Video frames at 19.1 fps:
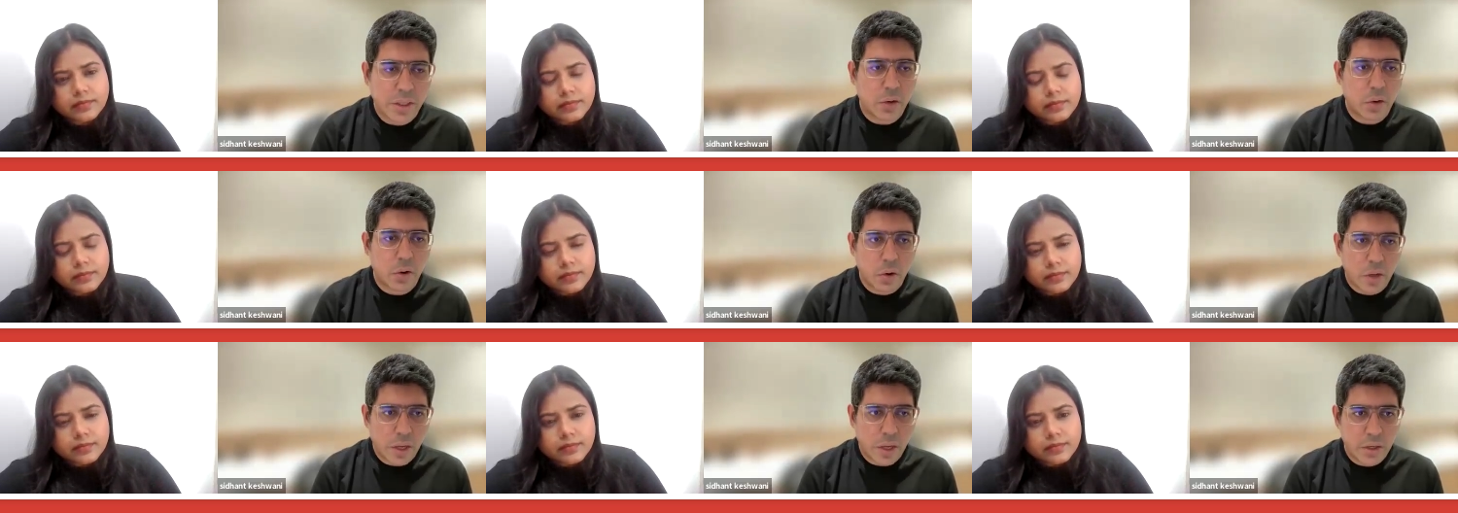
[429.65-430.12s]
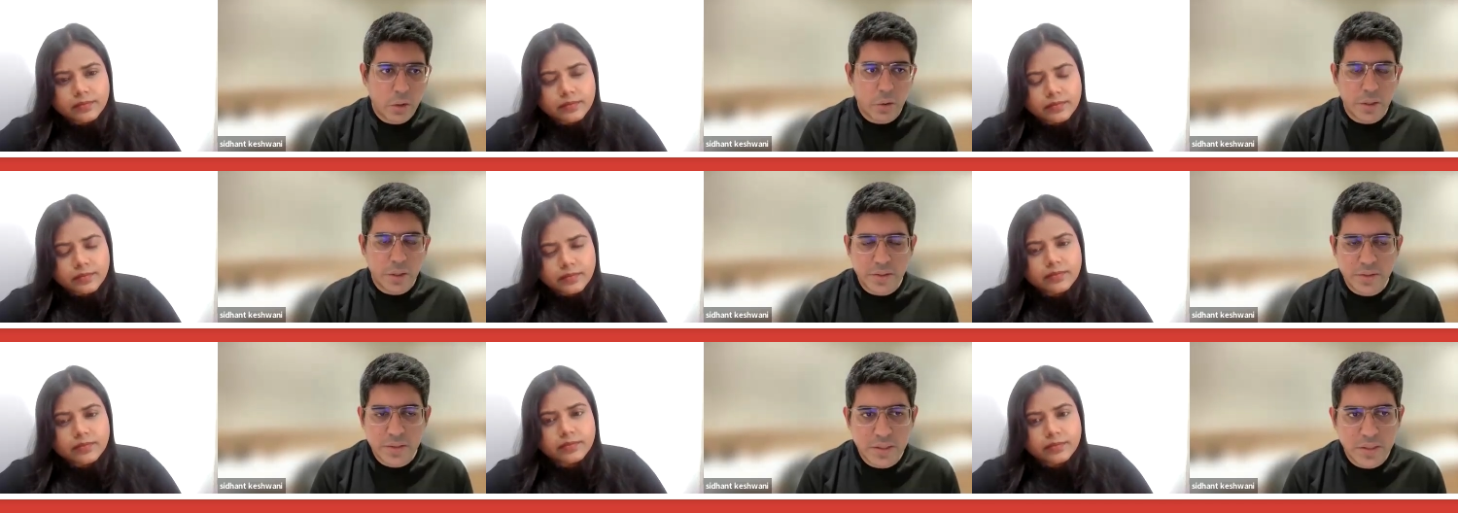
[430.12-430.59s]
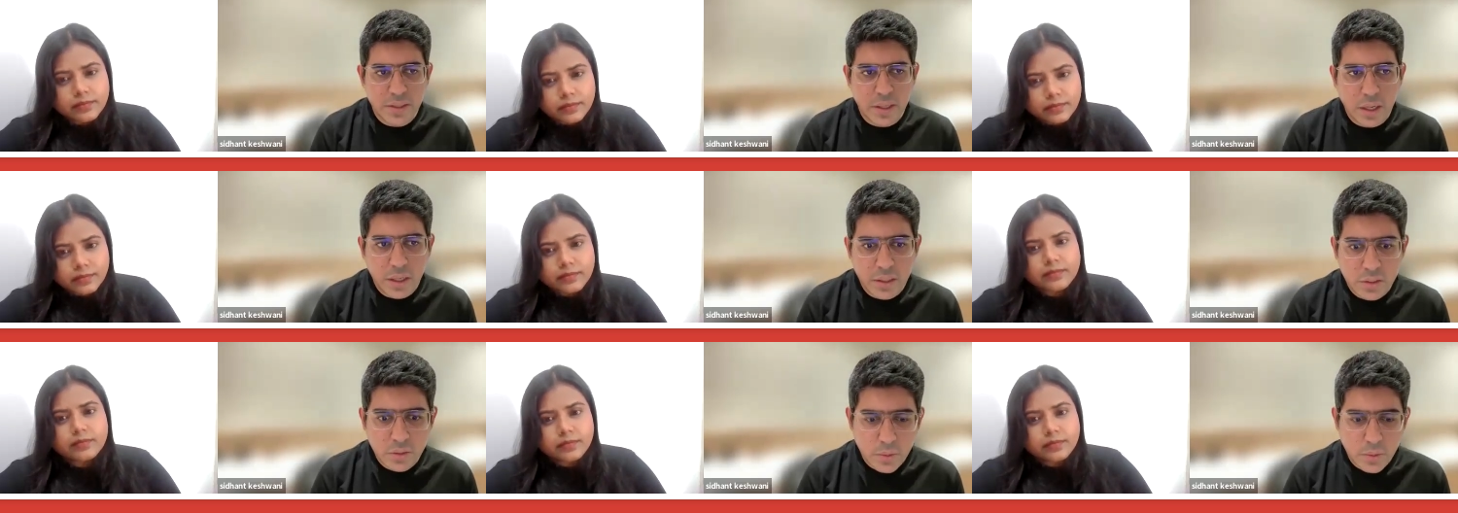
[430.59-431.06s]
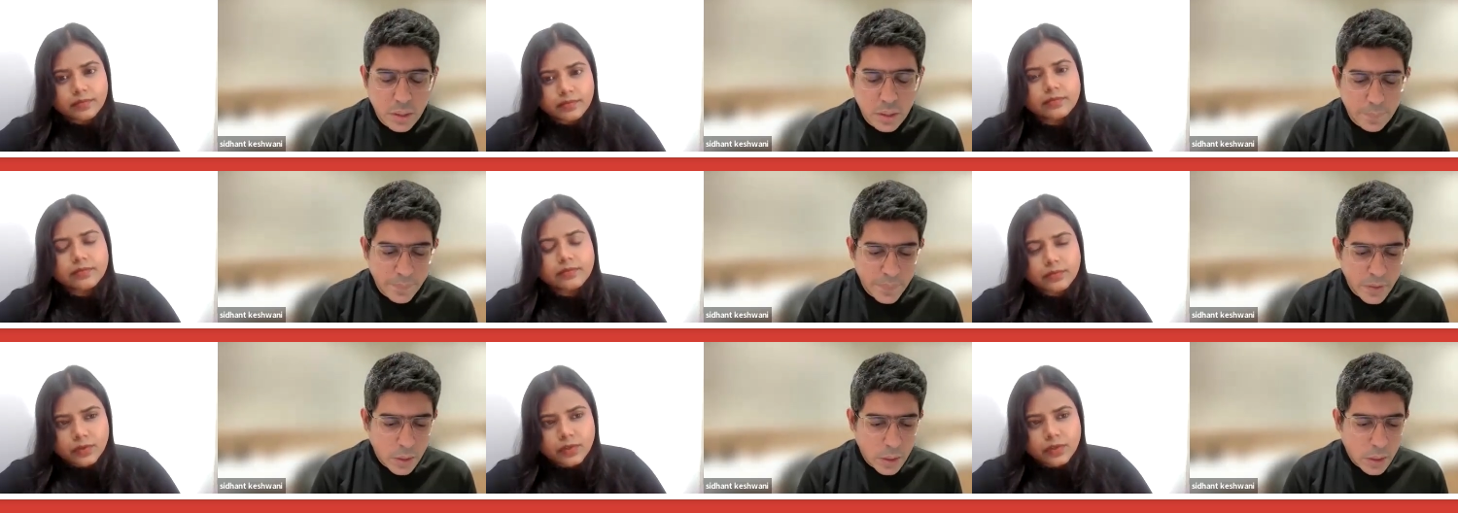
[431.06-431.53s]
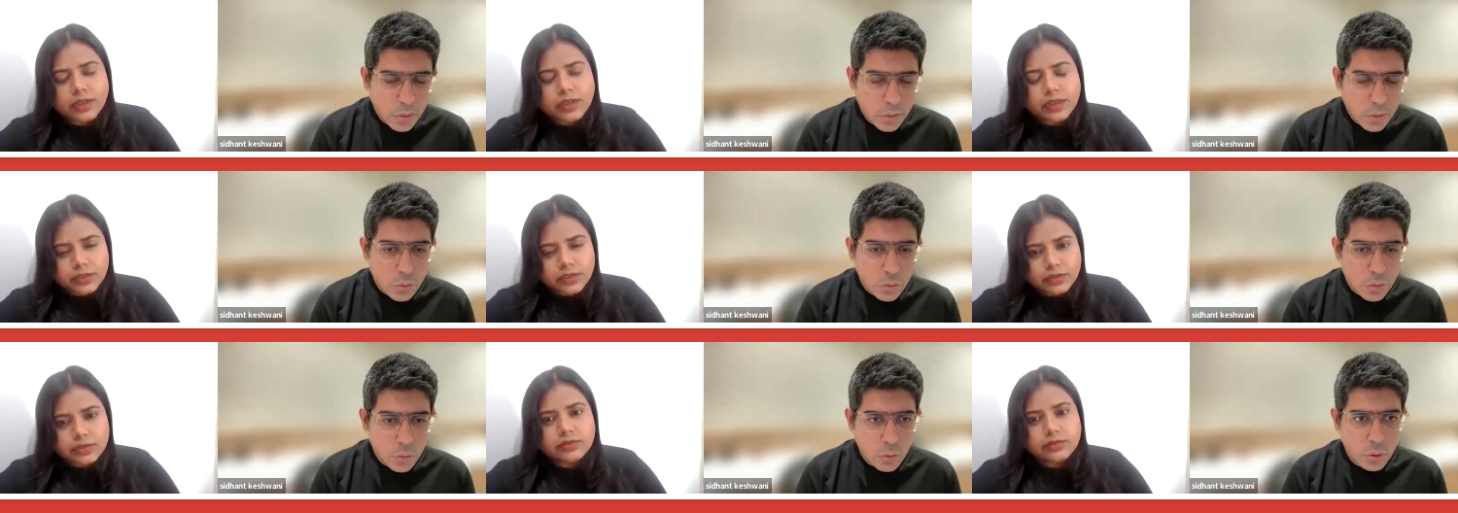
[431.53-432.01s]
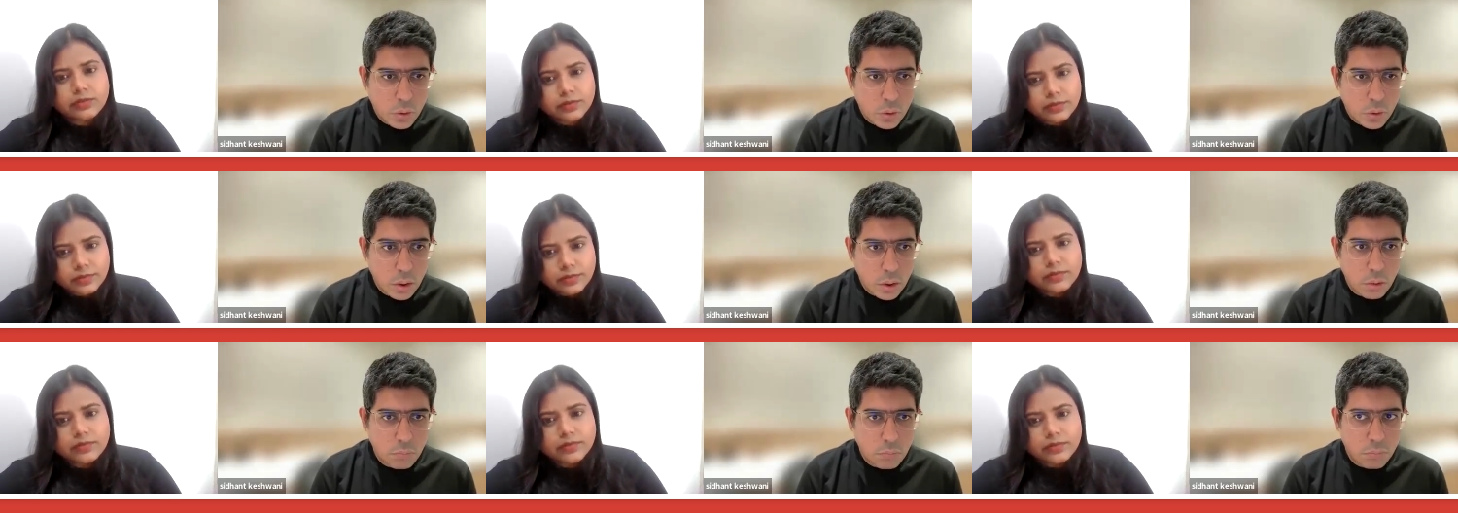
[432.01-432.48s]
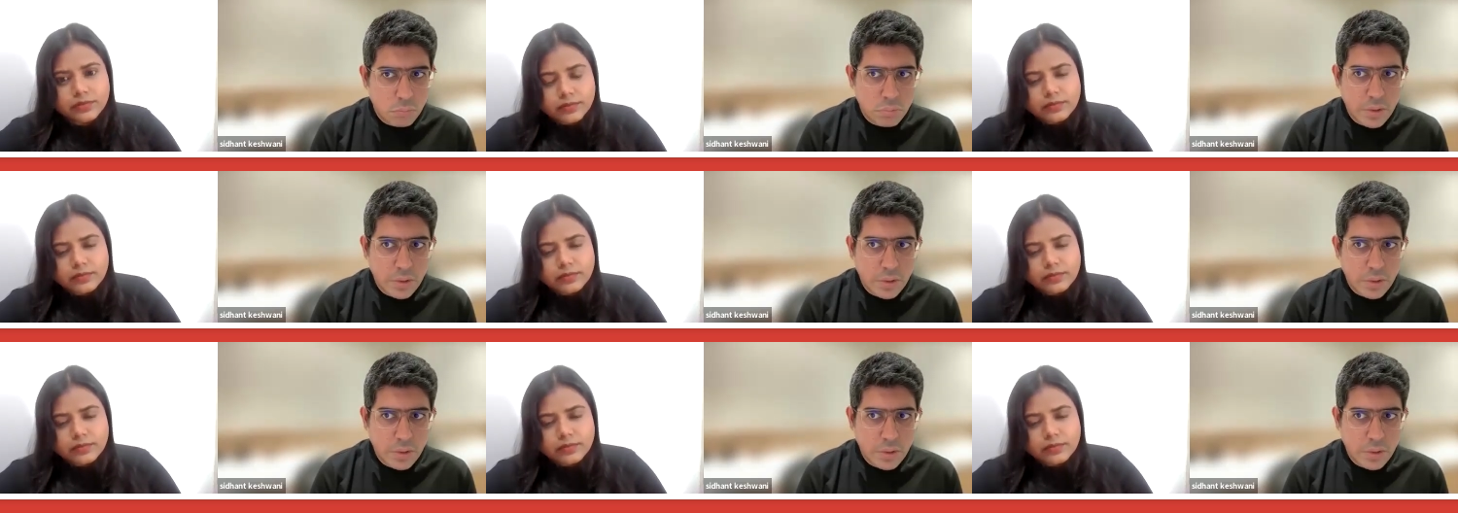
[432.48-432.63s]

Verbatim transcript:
Speaker 1: online audiences are as well. So